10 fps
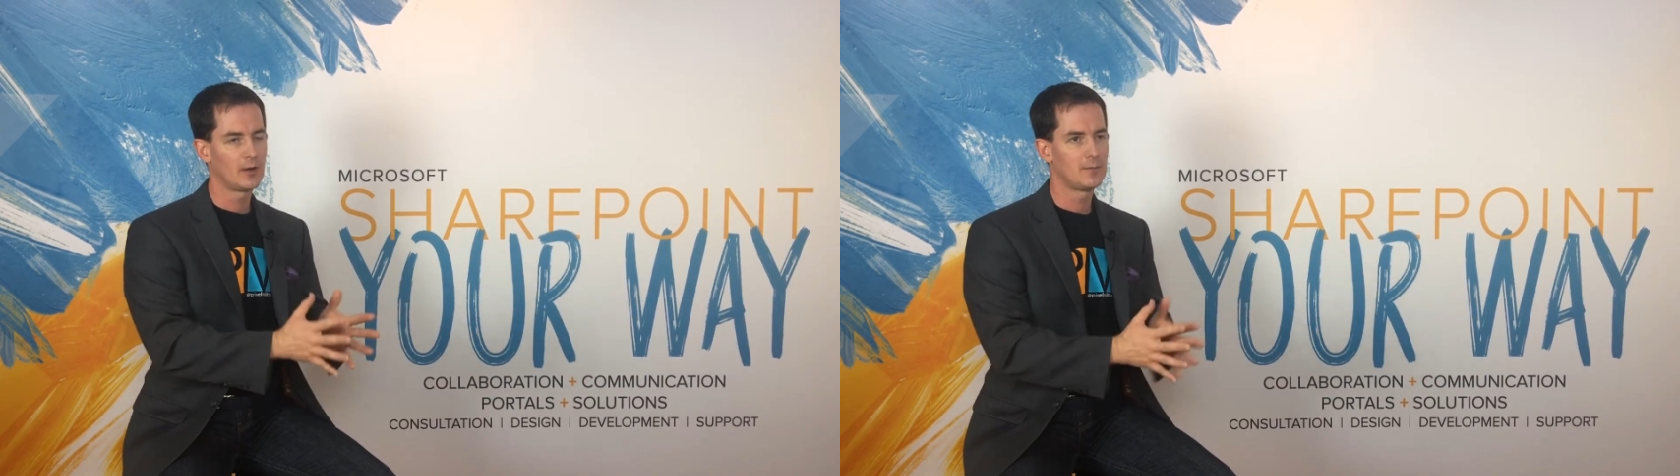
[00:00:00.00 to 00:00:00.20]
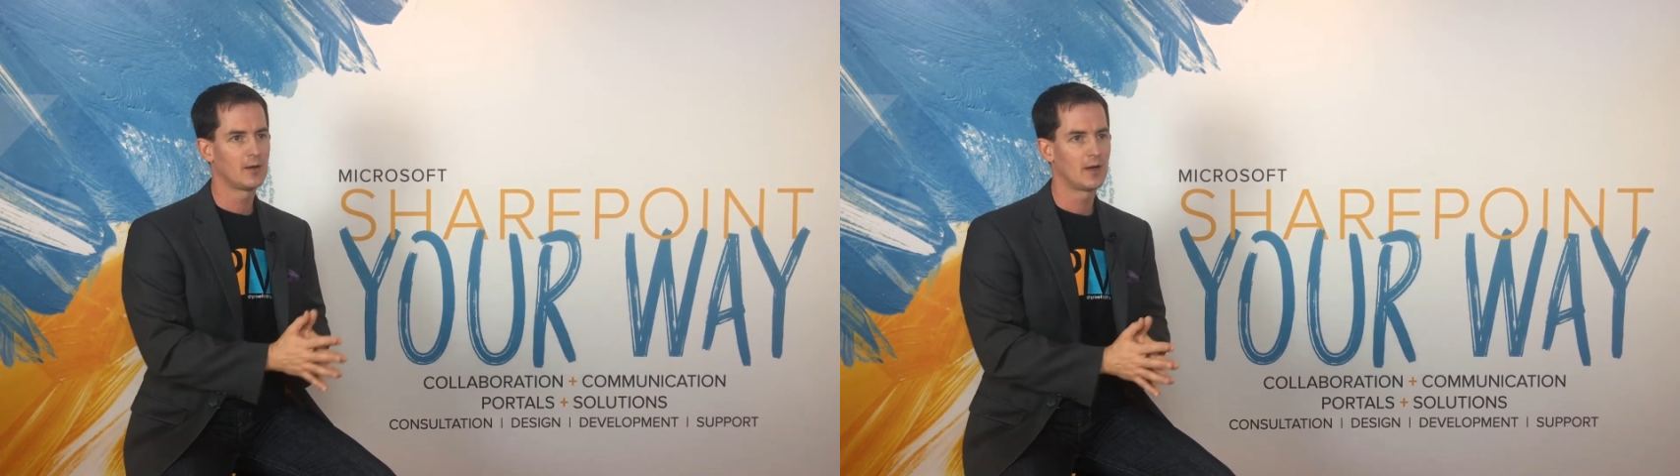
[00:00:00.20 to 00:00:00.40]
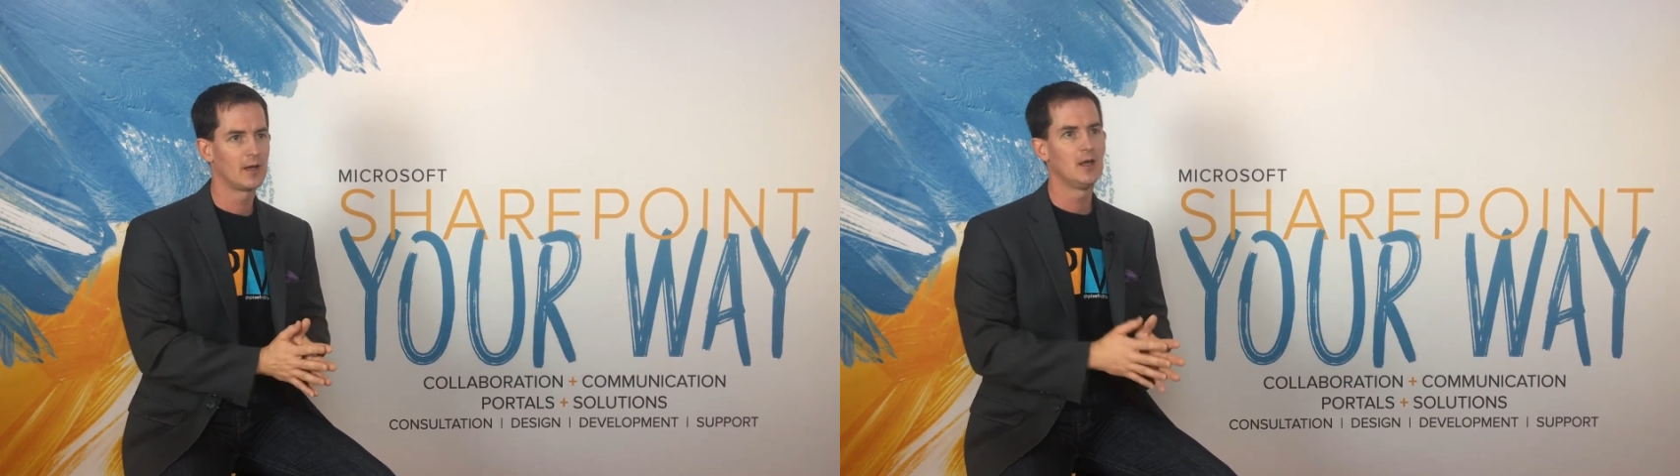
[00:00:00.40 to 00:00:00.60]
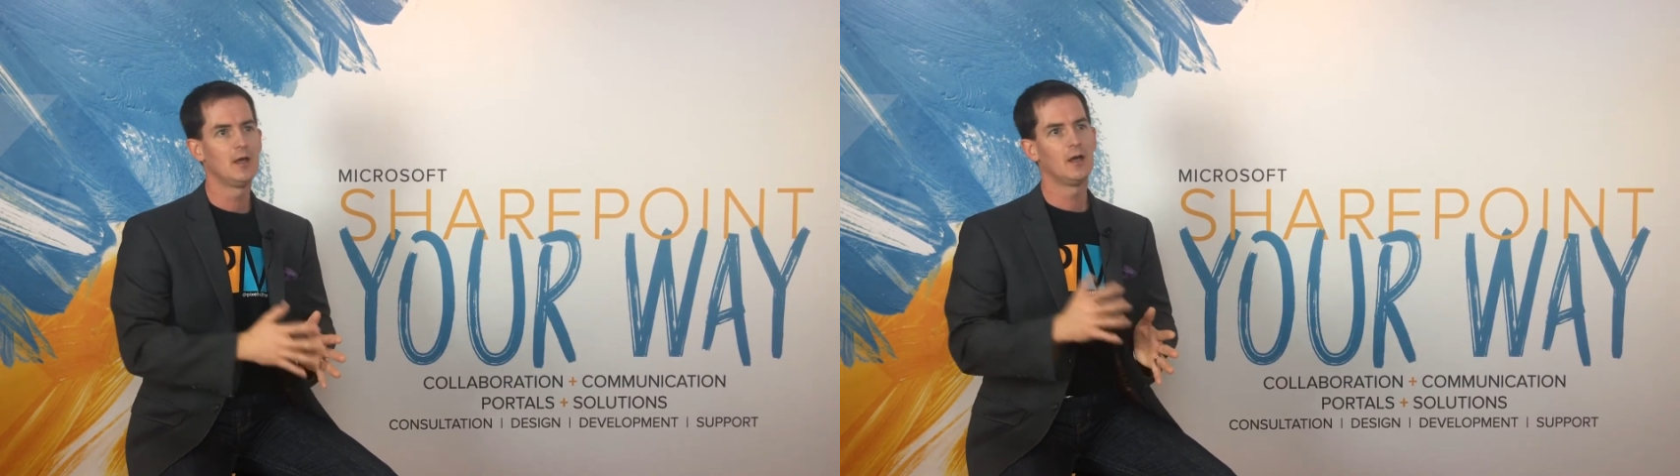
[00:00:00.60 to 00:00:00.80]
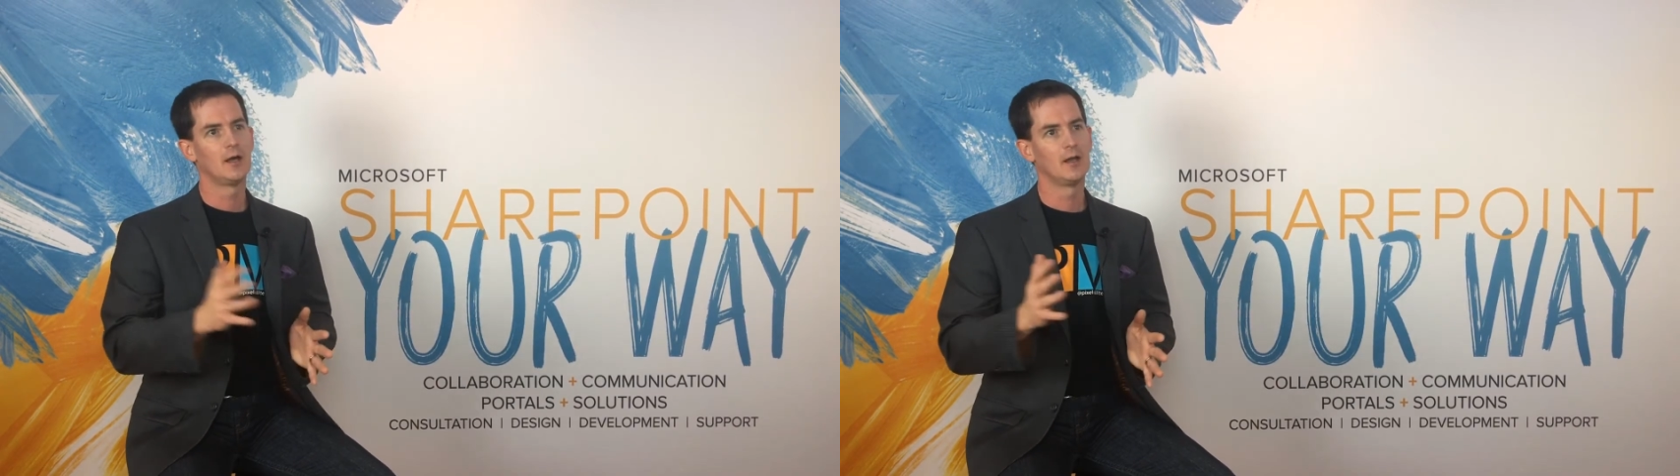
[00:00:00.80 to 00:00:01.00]

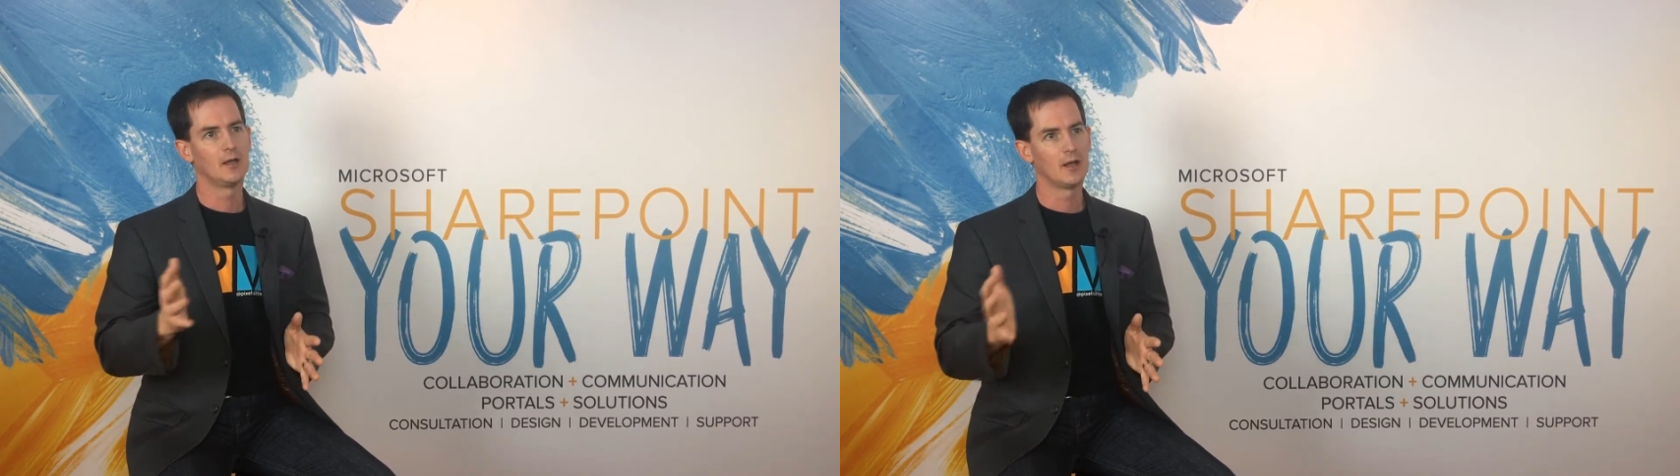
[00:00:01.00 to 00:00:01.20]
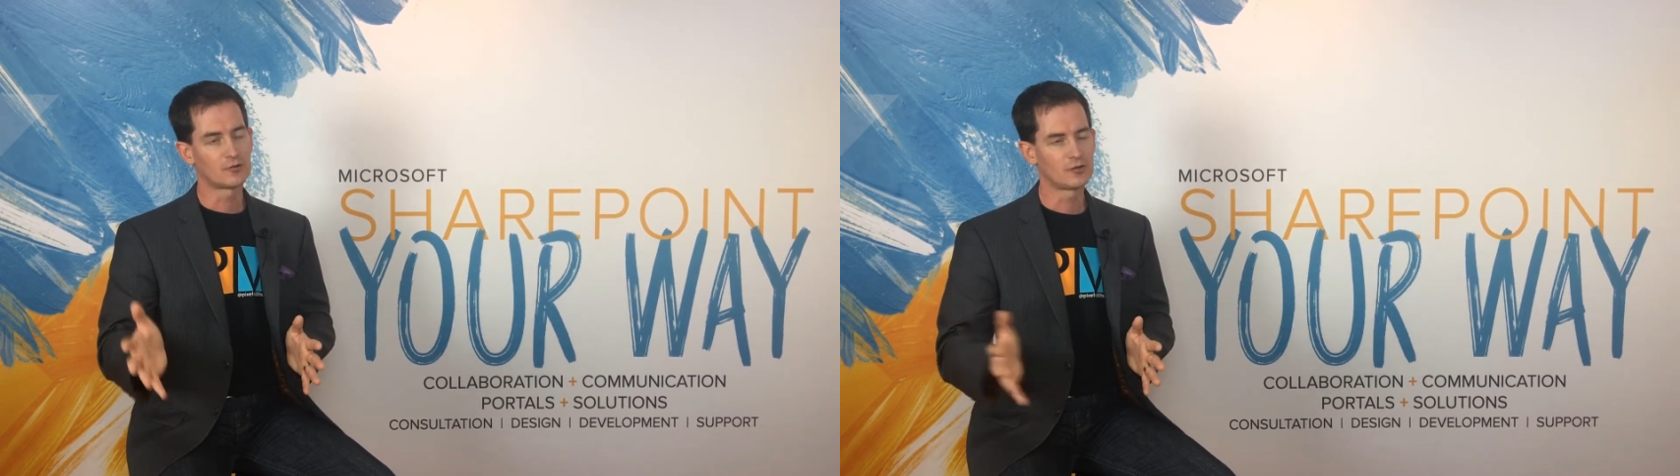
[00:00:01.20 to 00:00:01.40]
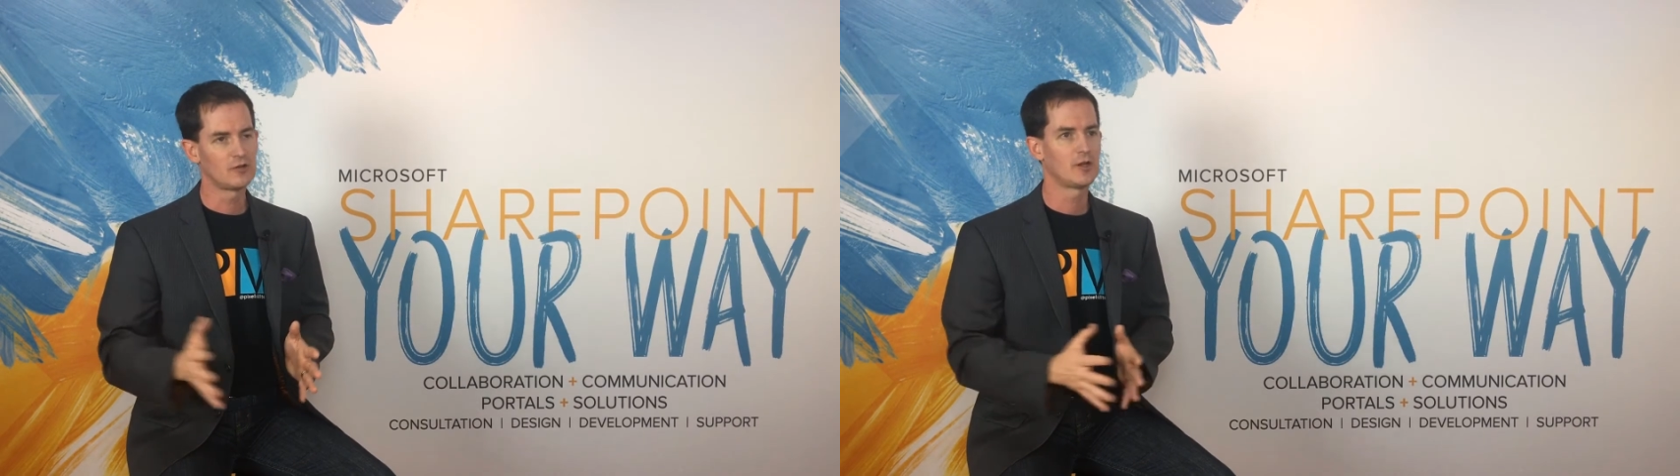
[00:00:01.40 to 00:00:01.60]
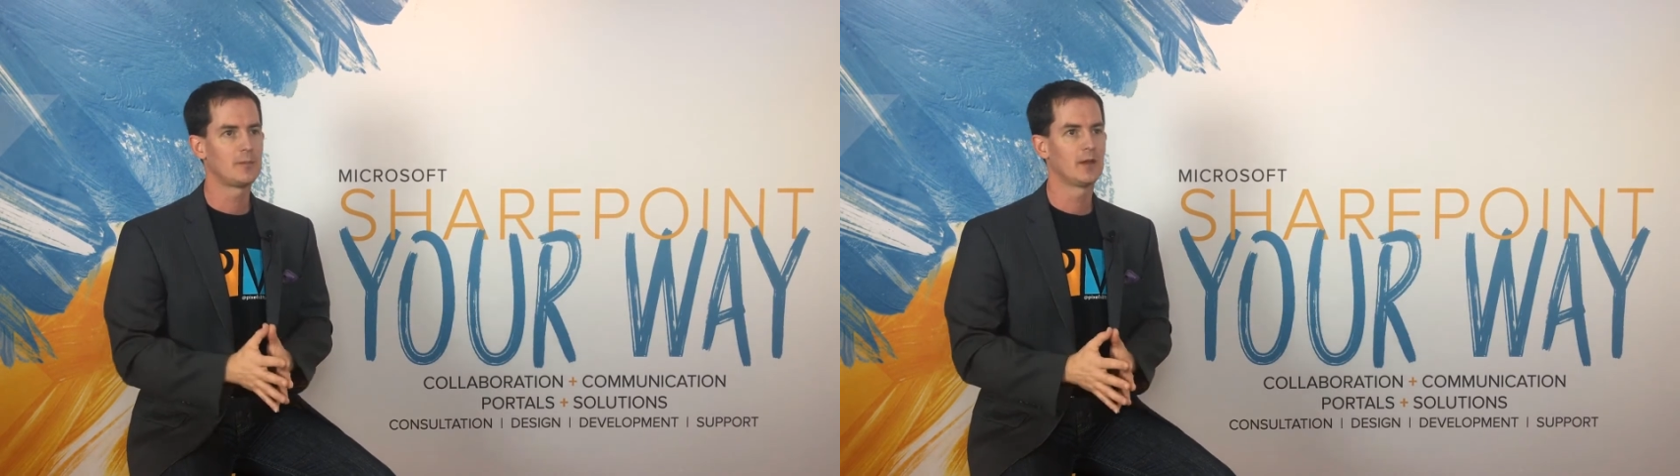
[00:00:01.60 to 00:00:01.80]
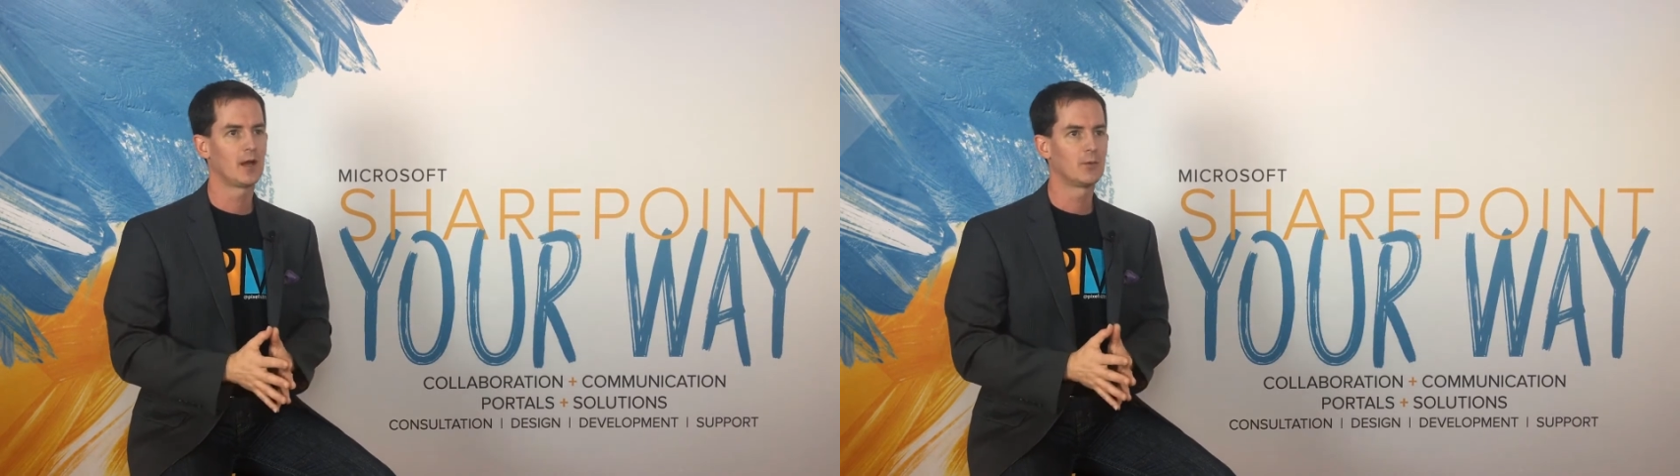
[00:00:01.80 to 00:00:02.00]
API, Exchange
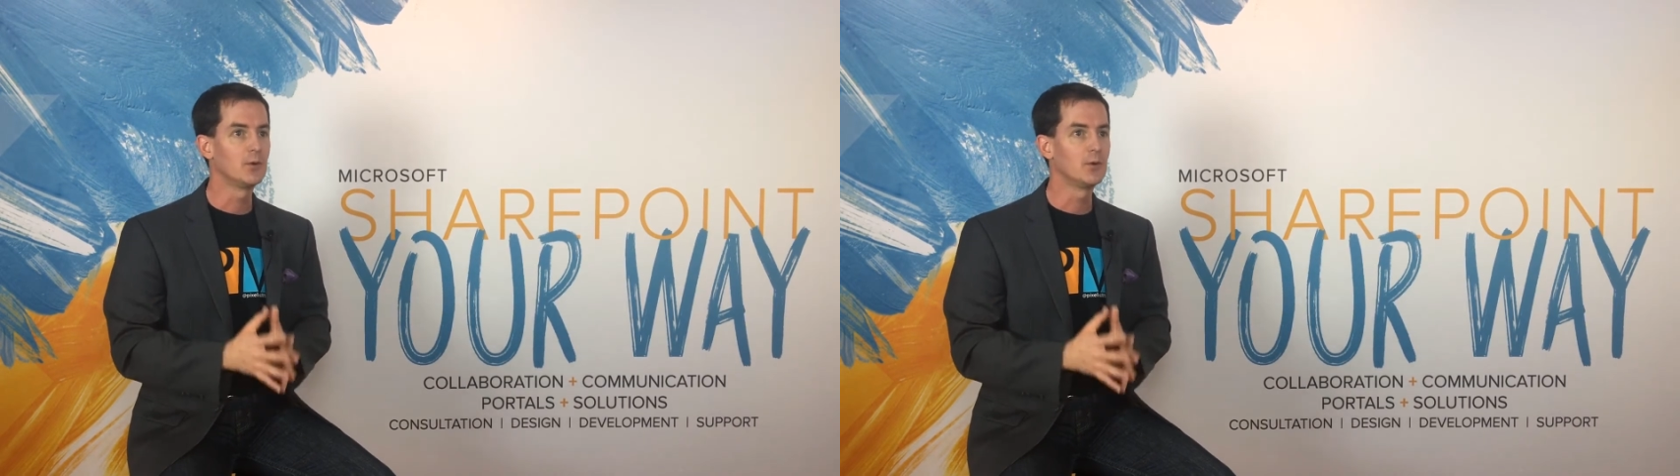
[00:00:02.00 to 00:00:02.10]
API.